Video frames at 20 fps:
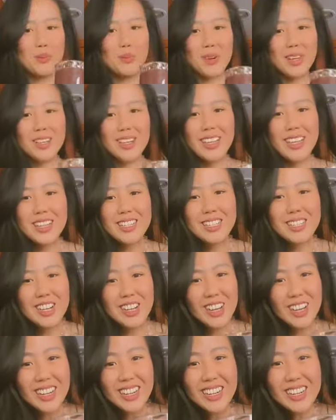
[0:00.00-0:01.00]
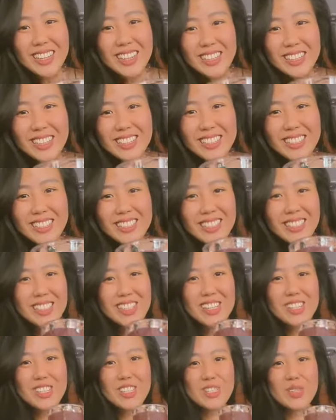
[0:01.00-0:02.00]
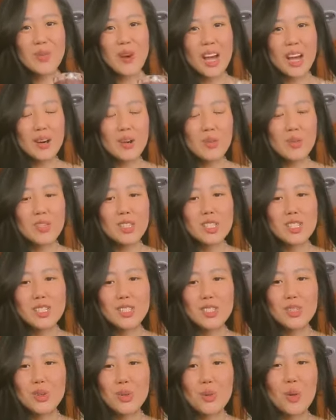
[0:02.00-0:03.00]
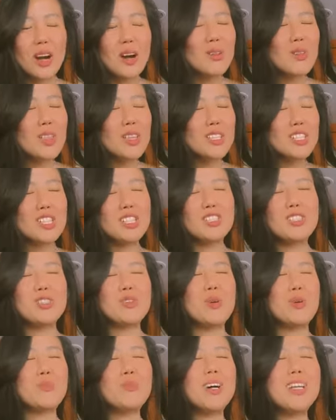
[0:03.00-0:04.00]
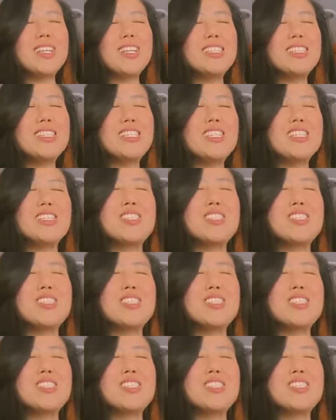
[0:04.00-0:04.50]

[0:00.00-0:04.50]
But cheers. Cheers to health. Cheers to wealth. Cheers to abundance.